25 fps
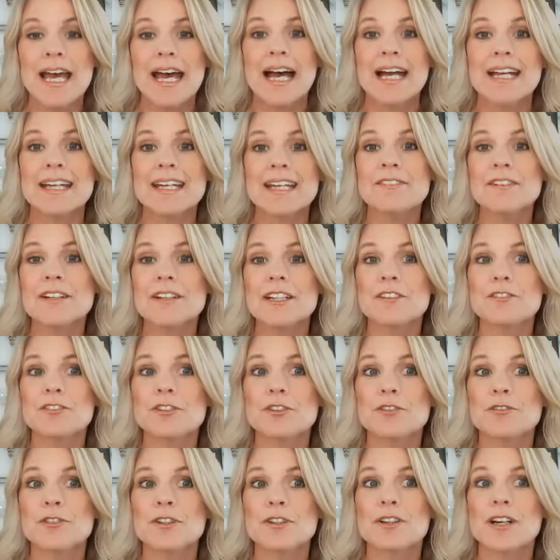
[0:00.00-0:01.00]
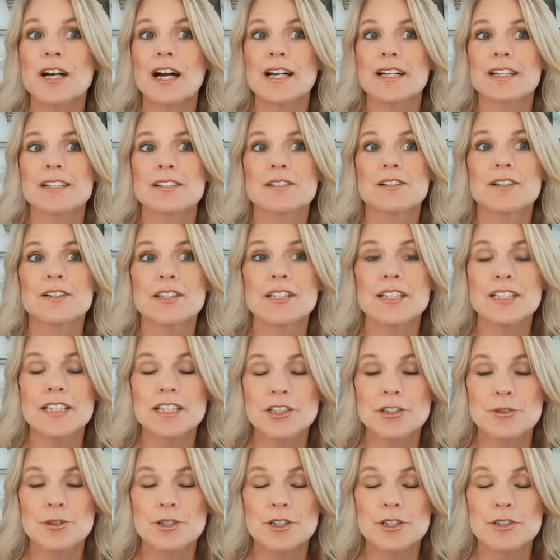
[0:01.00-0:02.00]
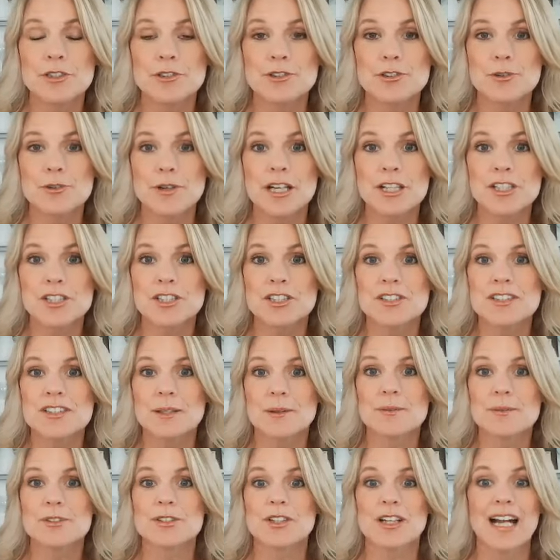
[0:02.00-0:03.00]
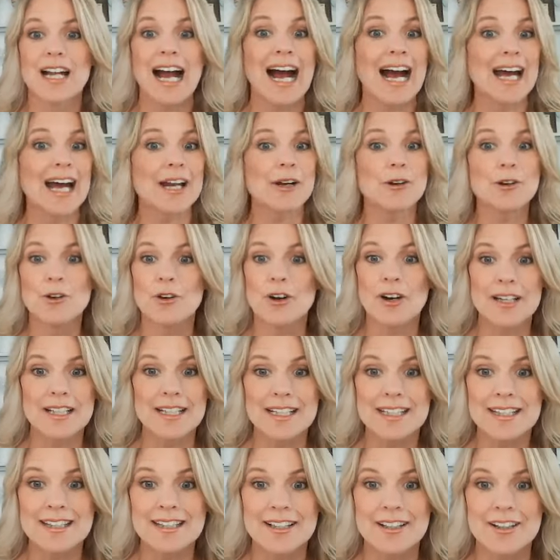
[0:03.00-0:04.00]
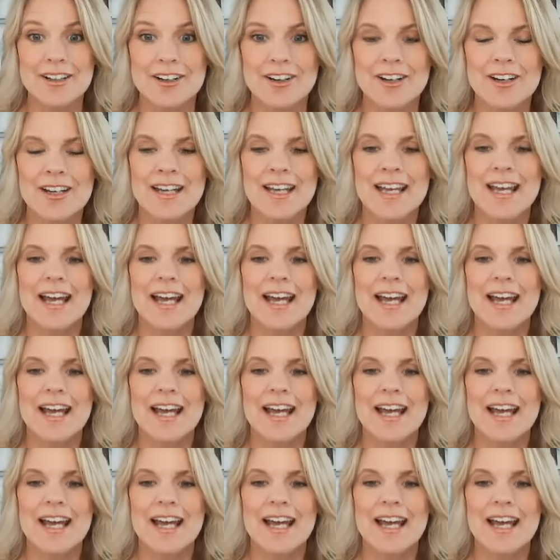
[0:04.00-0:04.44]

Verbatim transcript: and even if you feel god is leading you in a new direction sometimes you're like i don't know how to get there